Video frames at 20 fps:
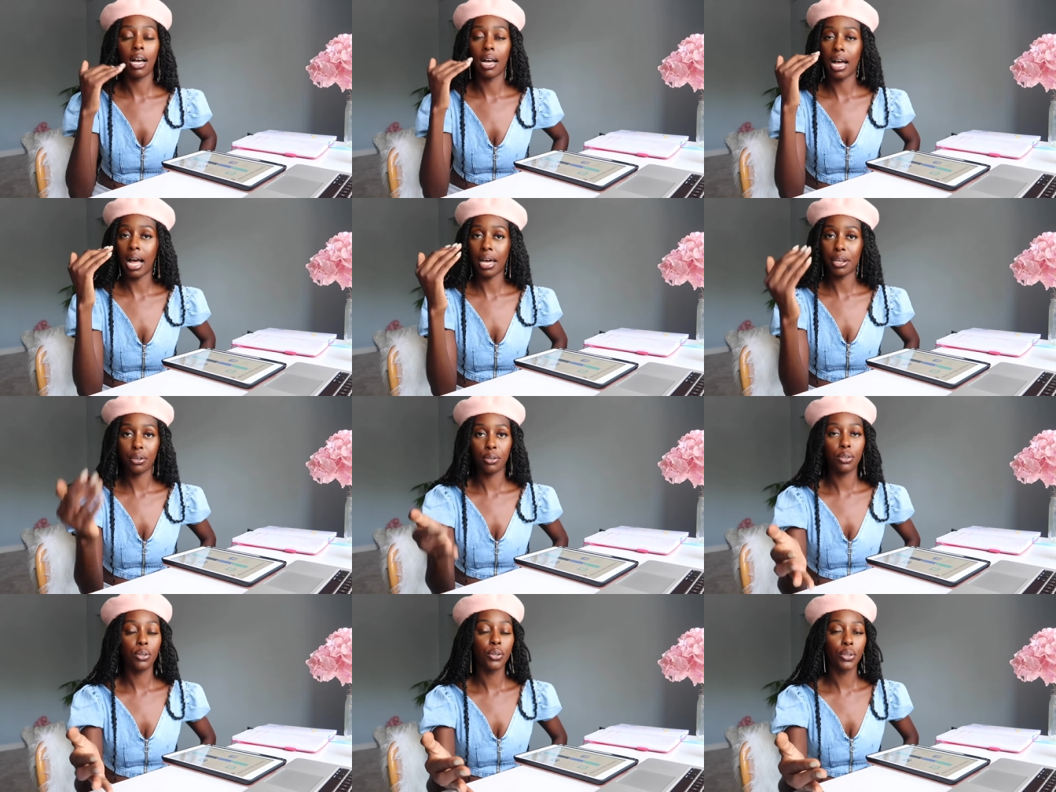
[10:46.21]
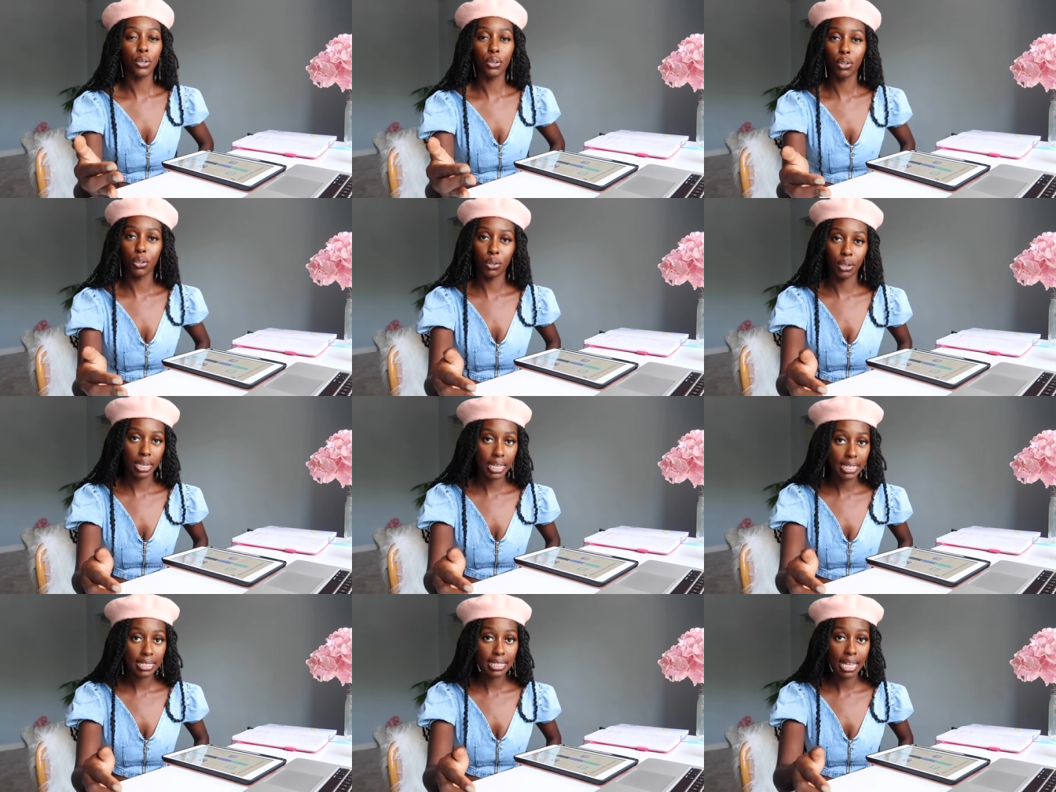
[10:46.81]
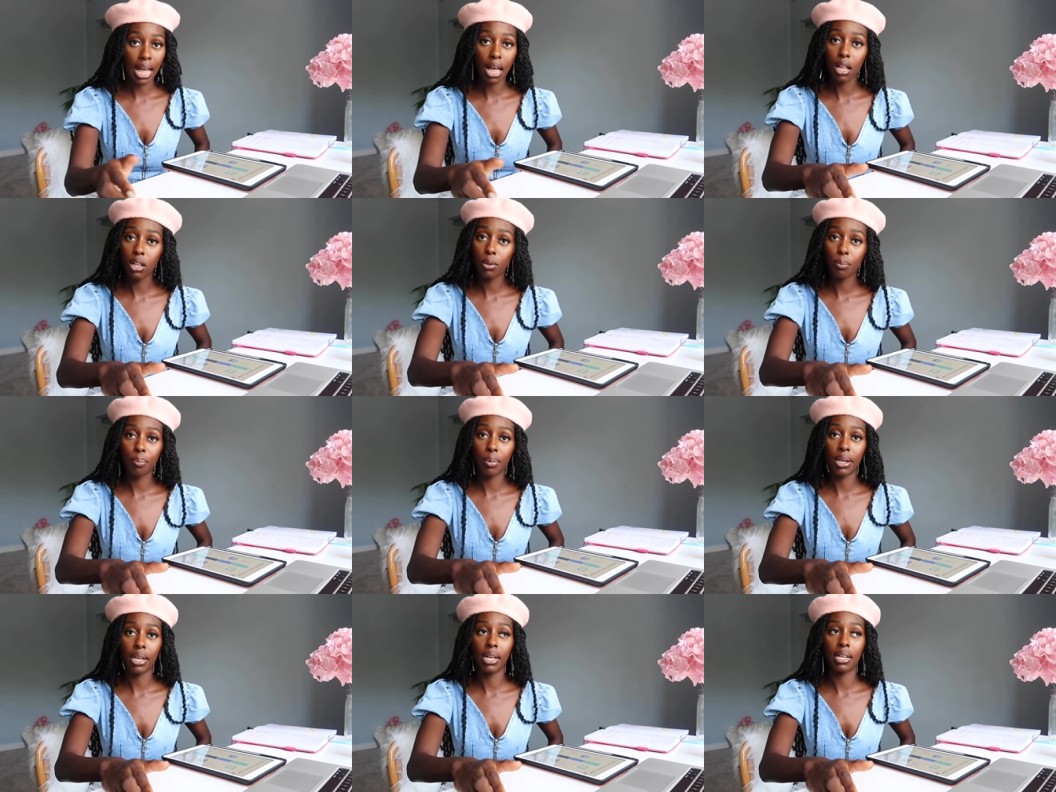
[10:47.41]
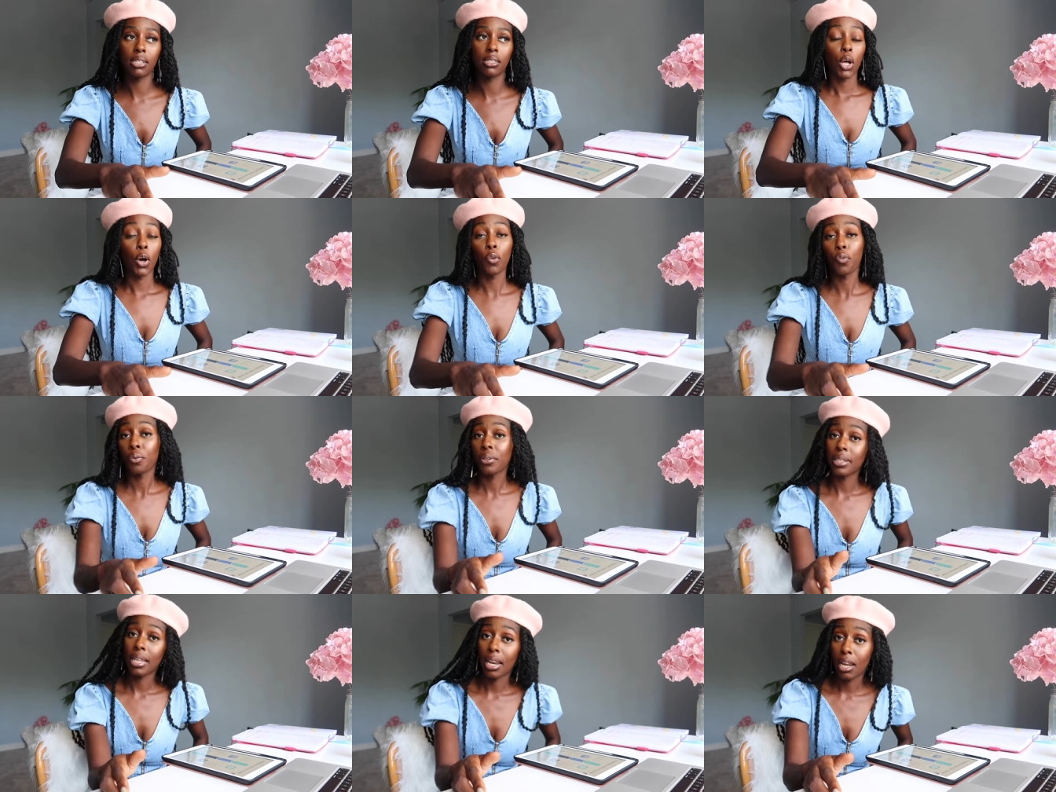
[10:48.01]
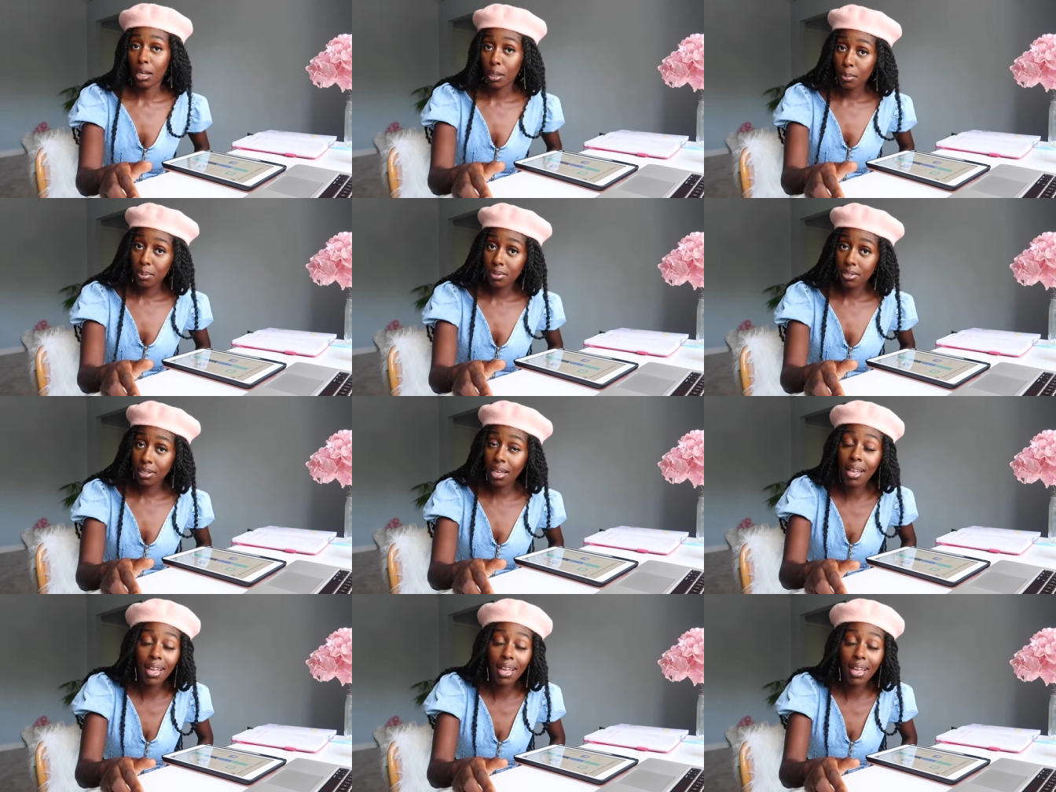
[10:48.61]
I don't know your learning style, but hopefully that helps.